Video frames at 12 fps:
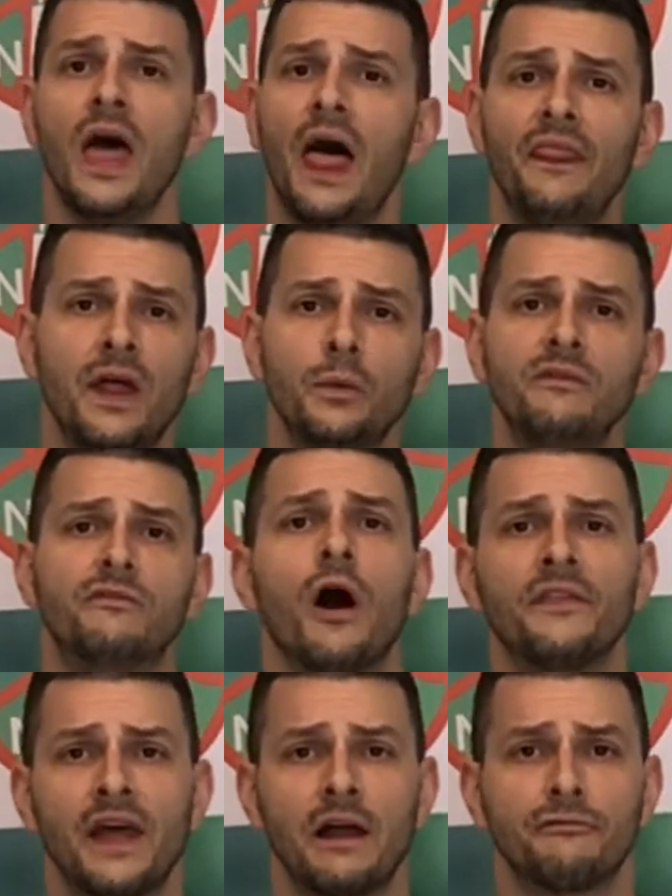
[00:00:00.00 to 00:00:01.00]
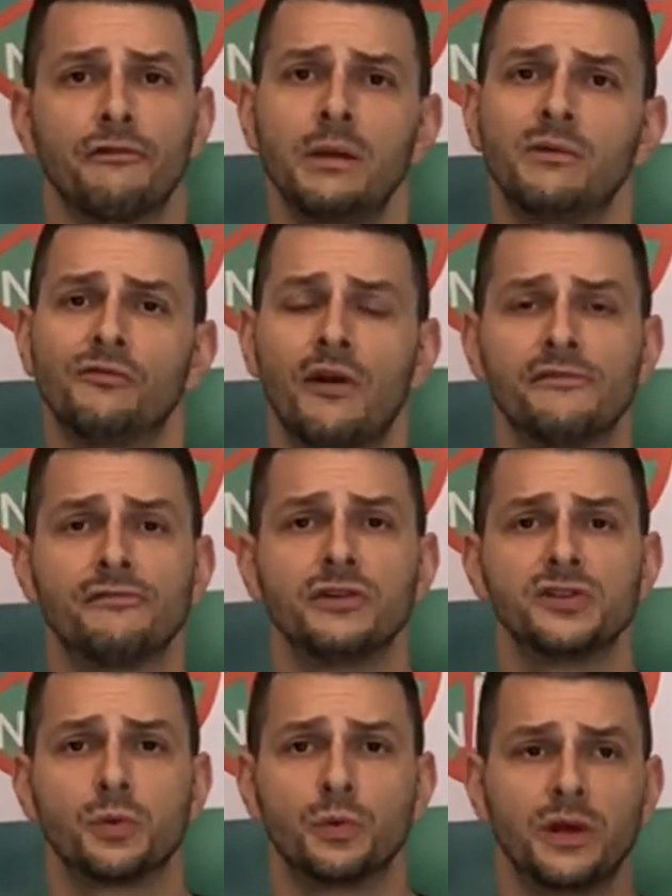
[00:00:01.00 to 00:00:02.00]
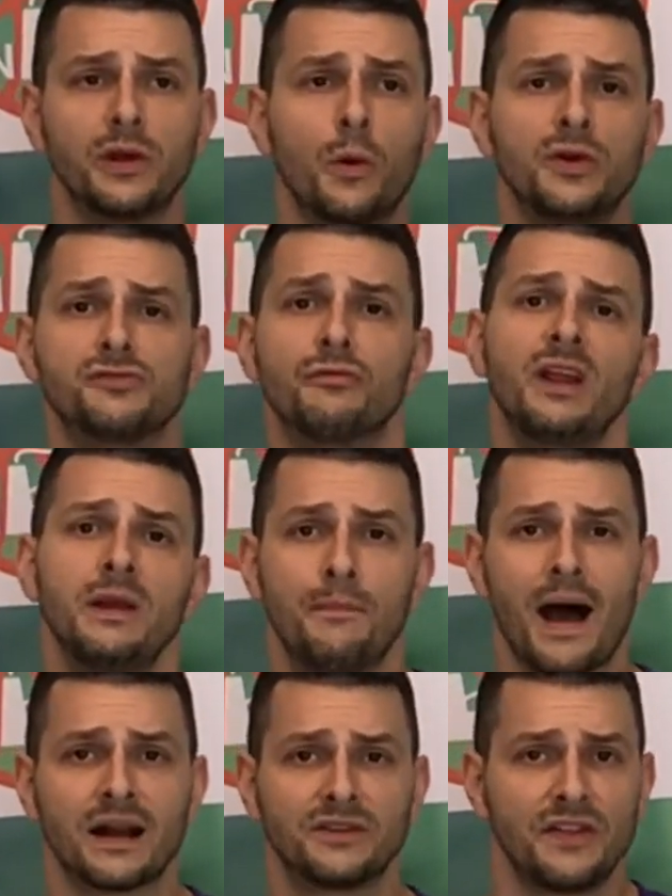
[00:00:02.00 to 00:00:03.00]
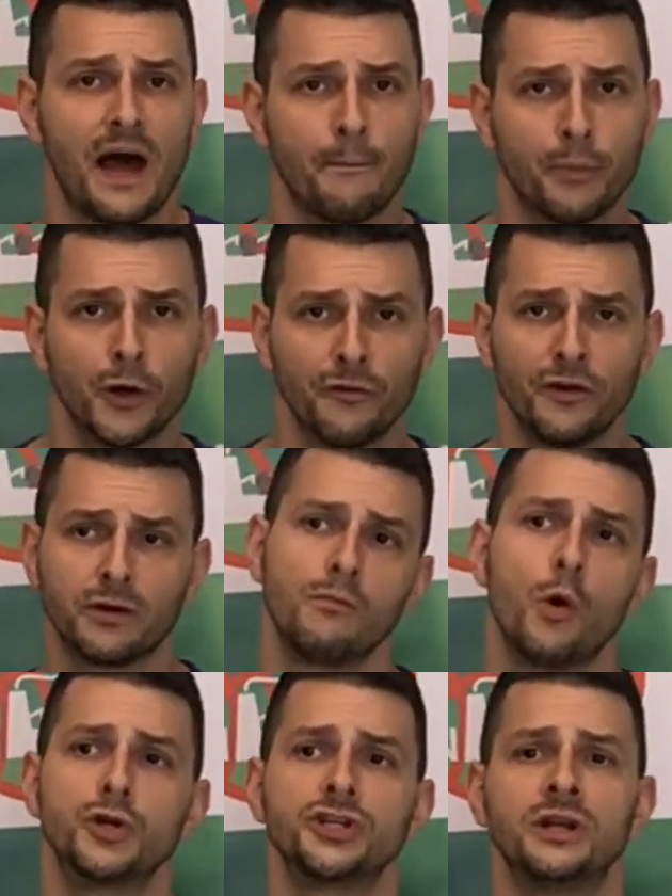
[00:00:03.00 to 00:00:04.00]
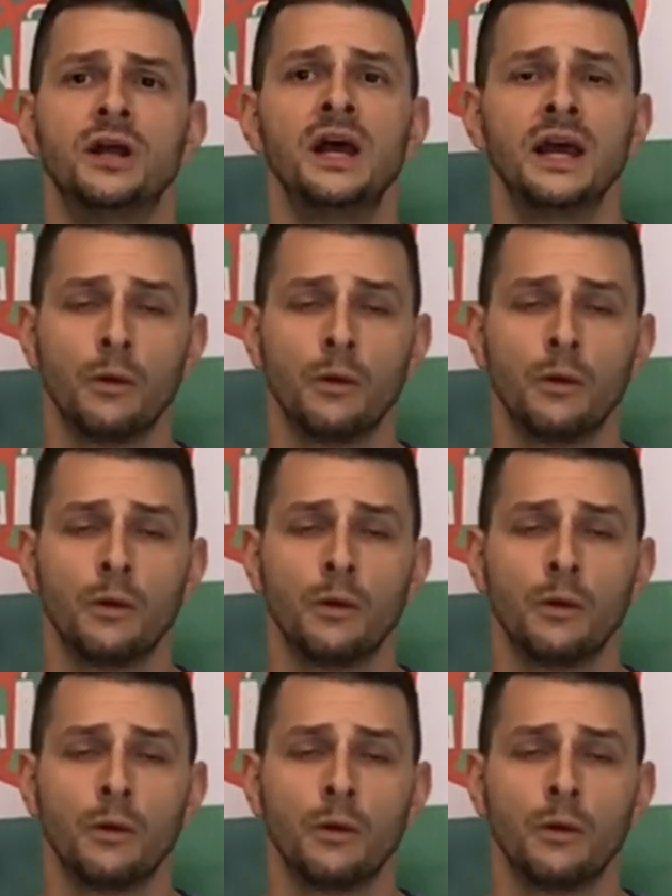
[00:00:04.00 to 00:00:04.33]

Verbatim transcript: and then we've got that frame of reference where we can always relate back to that perfect motion.